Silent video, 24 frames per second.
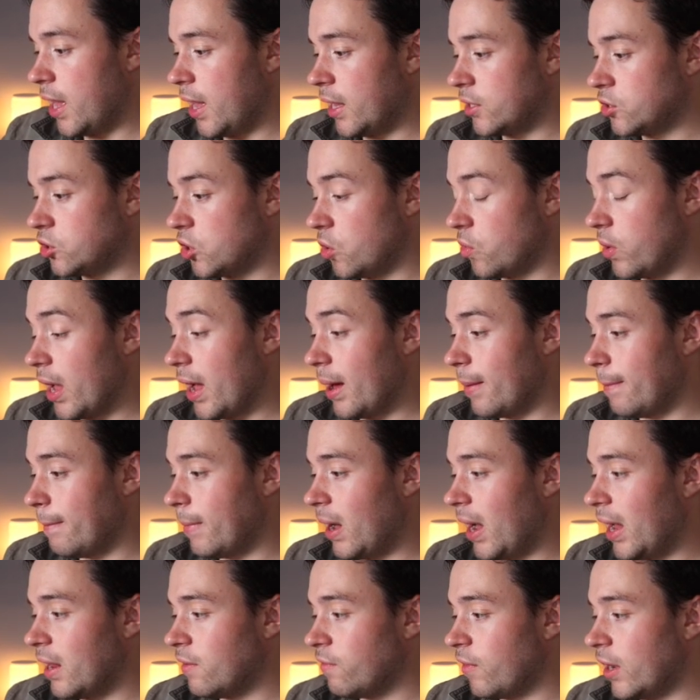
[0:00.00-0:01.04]
So yeah,
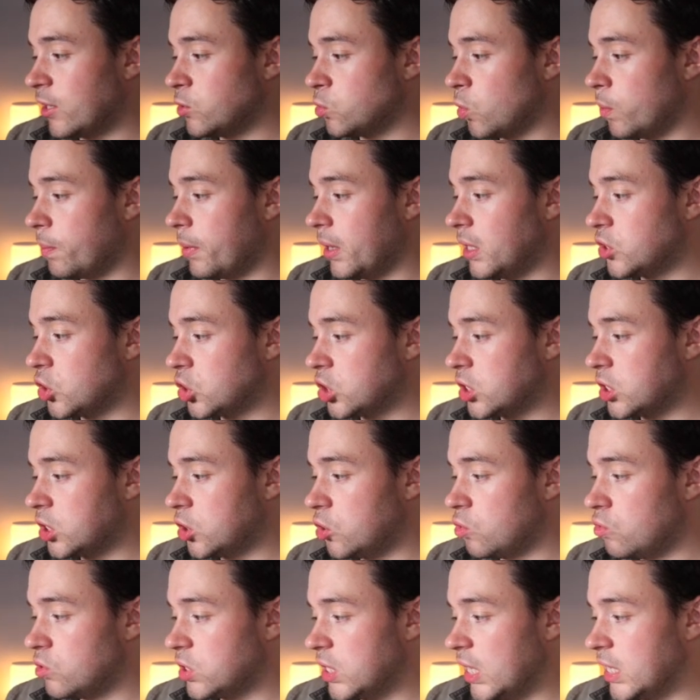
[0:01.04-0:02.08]
my advice would be just
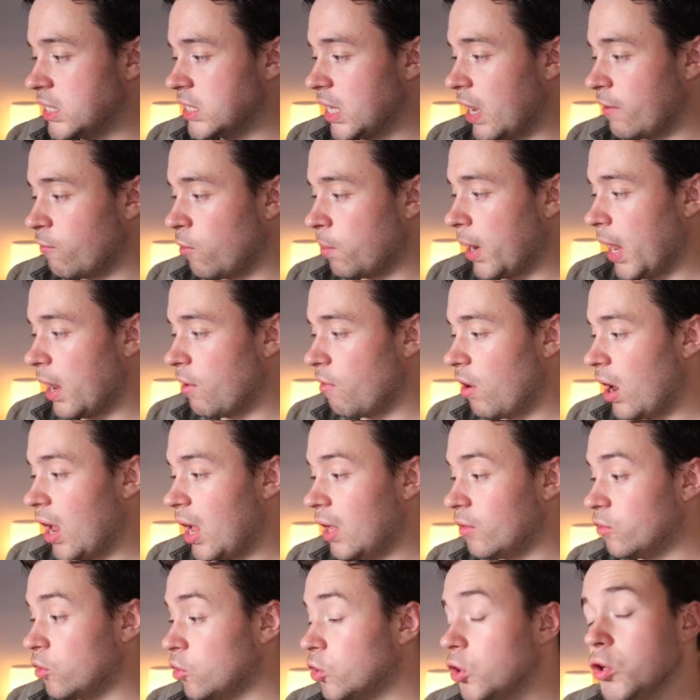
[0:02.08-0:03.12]
use this, have a play
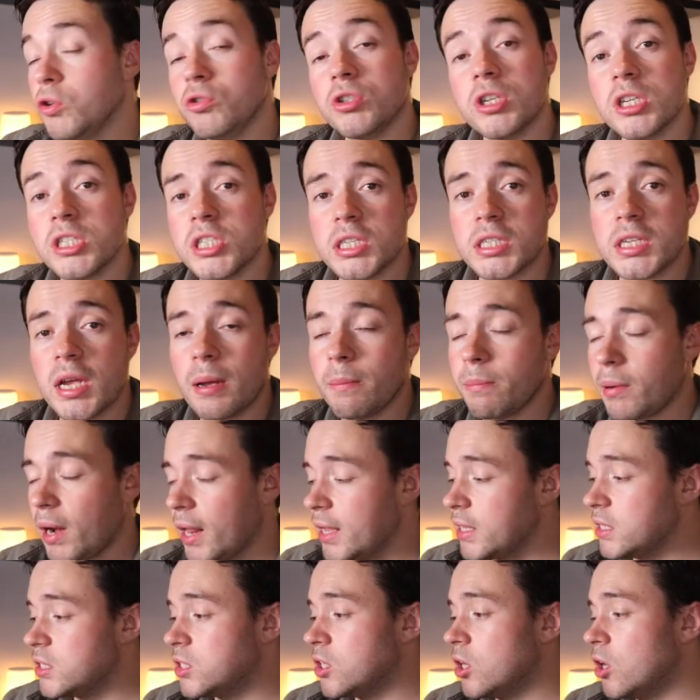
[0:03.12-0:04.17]
around, or use it as a
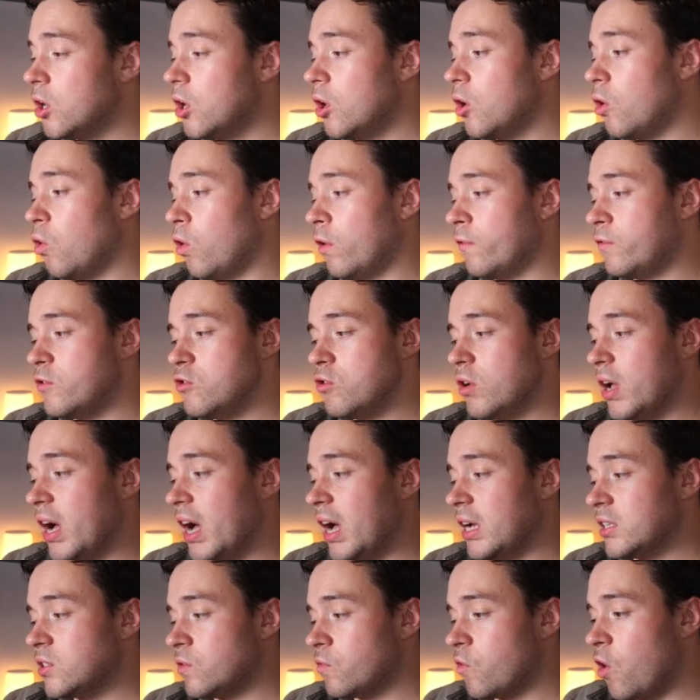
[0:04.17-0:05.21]
template. Or if you
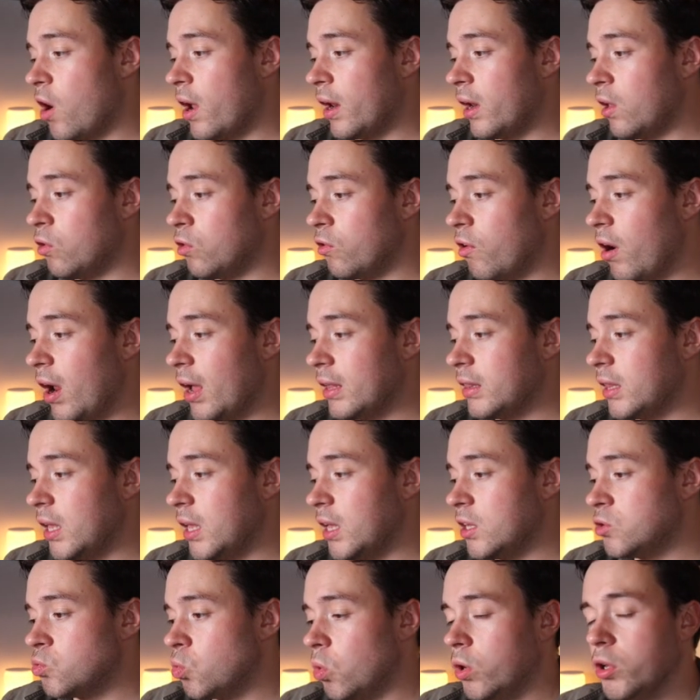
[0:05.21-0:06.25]
guys have got any other
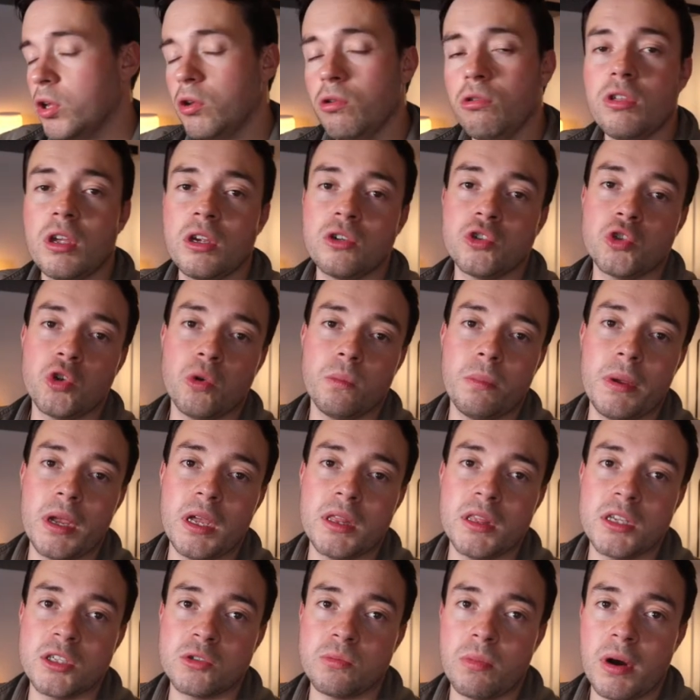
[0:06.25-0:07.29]
ideas what you think should be
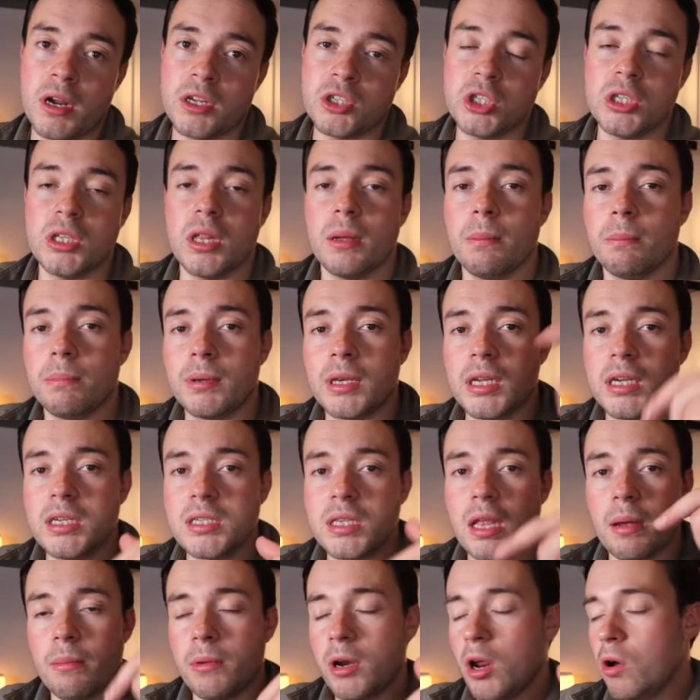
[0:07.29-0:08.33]
in this spreadsheet, then please
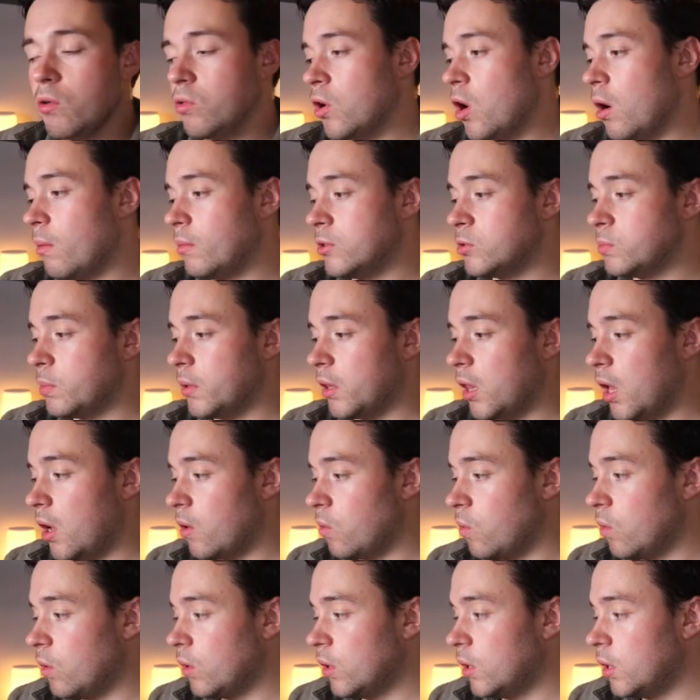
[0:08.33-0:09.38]
let me know in the comments below.